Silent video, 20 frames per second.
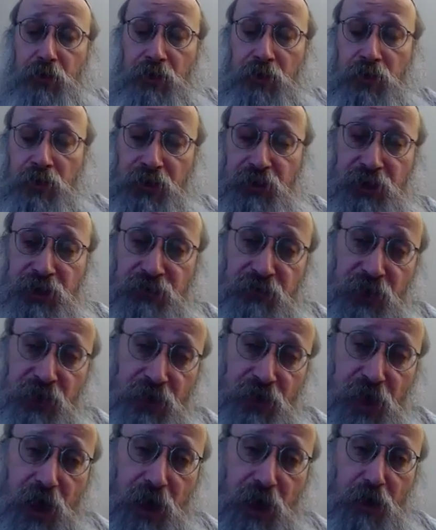it says,
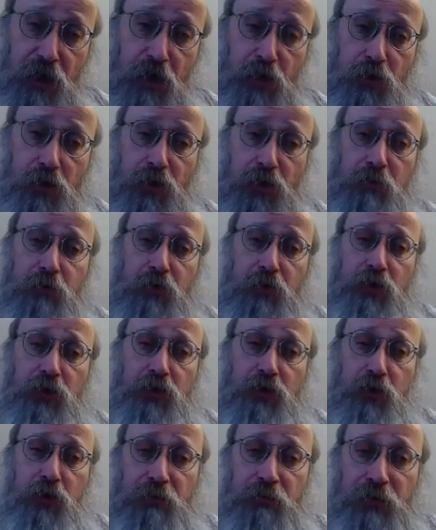Vayar Elokim
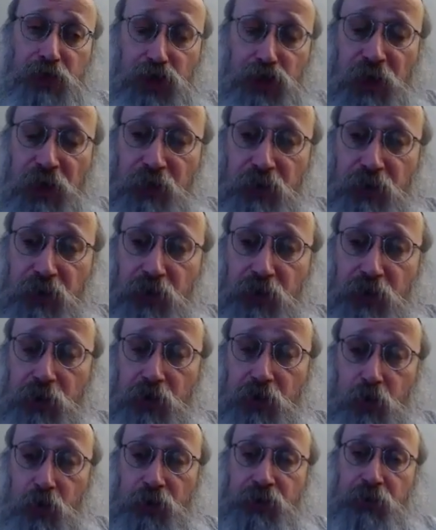Kitov, Hashem saw
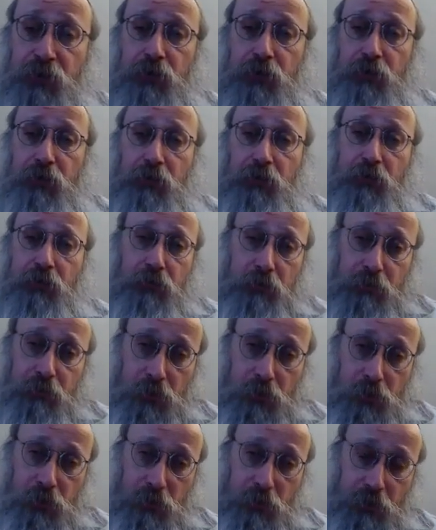it was good.
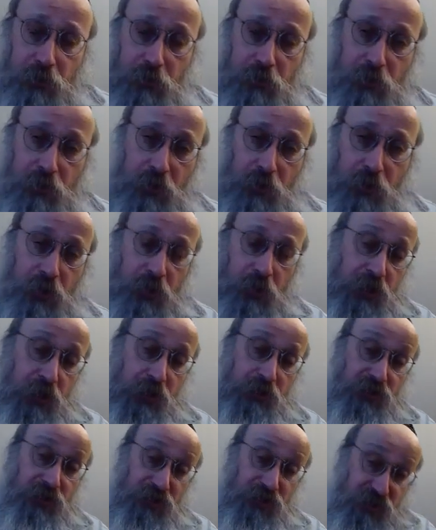
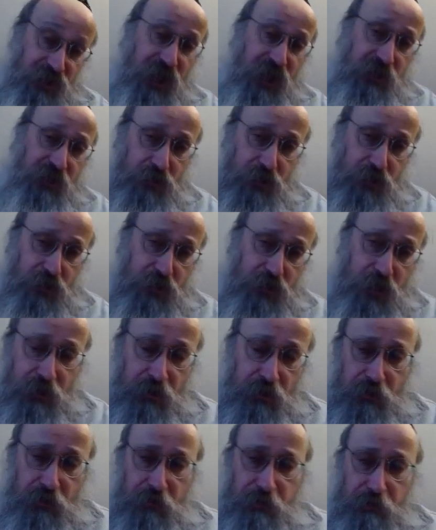On the second
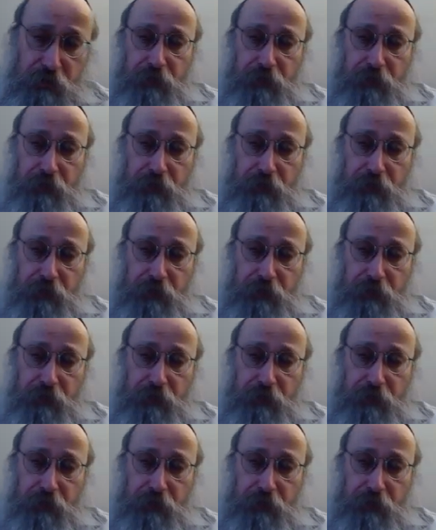day,